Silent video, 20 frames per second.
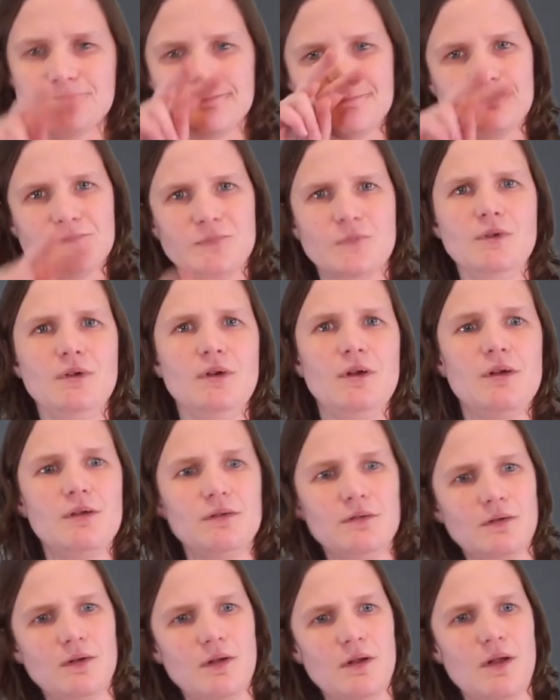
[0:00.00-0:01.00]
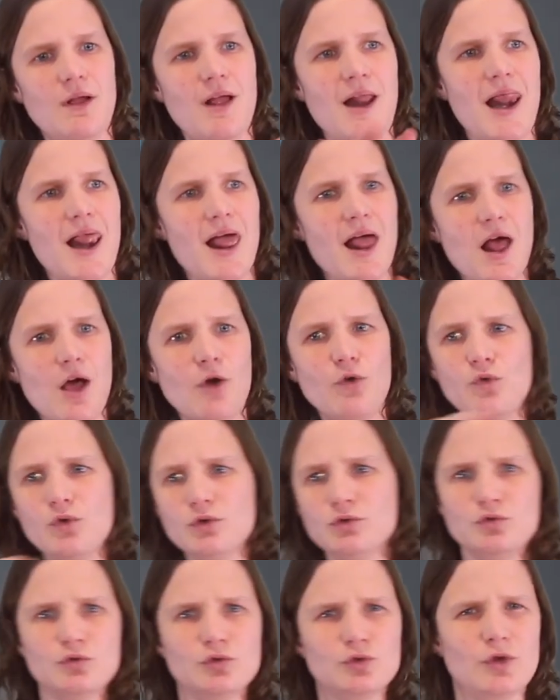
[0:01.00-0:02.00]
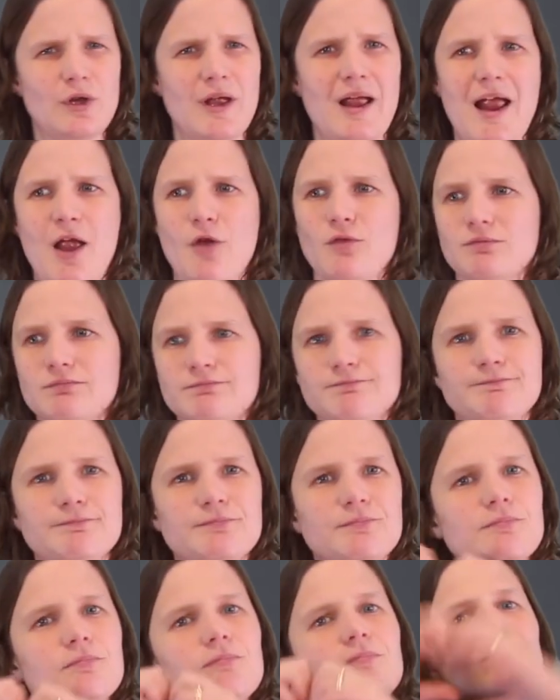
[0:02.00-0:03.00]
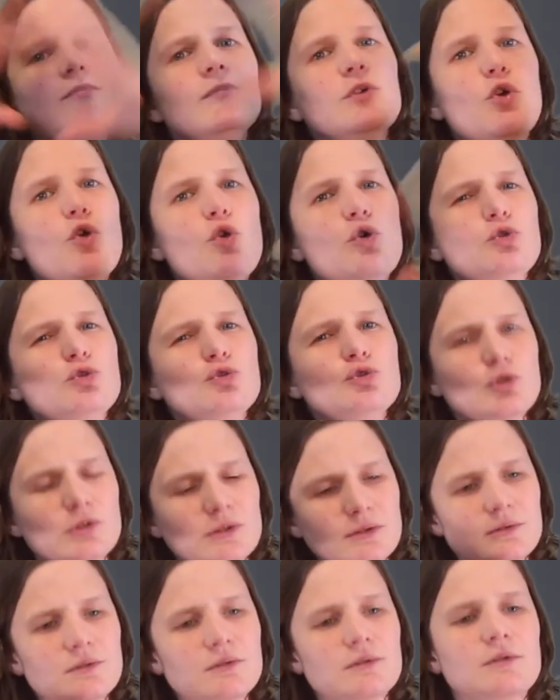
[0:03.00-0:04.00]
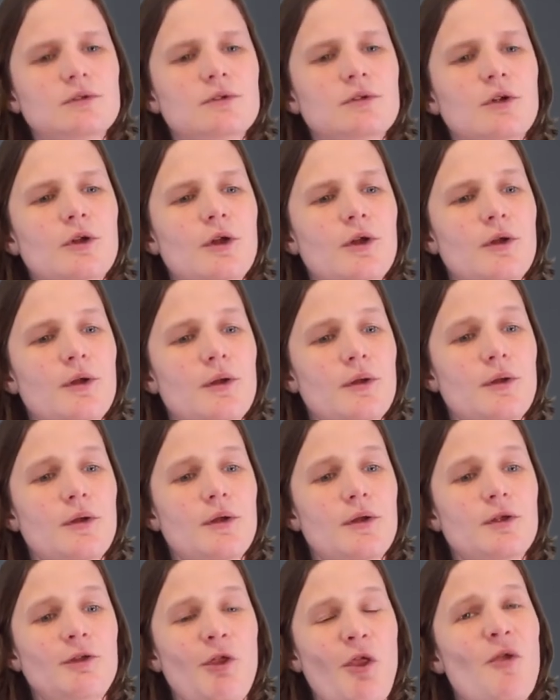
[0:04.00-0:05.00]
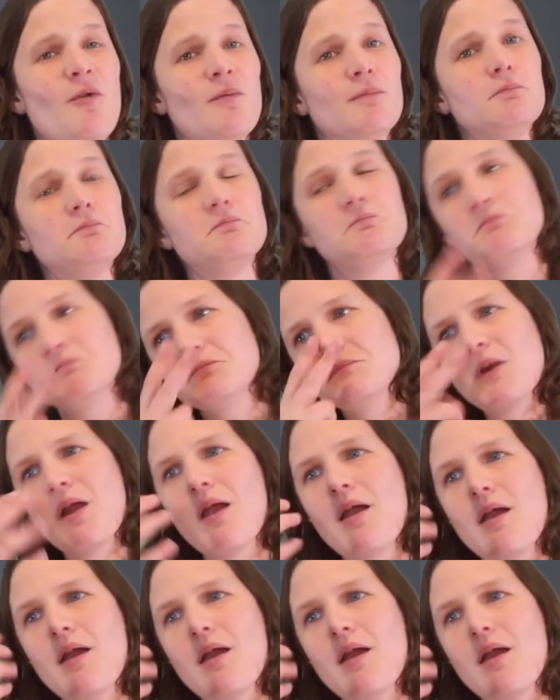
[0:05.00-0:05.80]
And I was interested in how the deaf refugees viewed these different languages, what their ideologies were.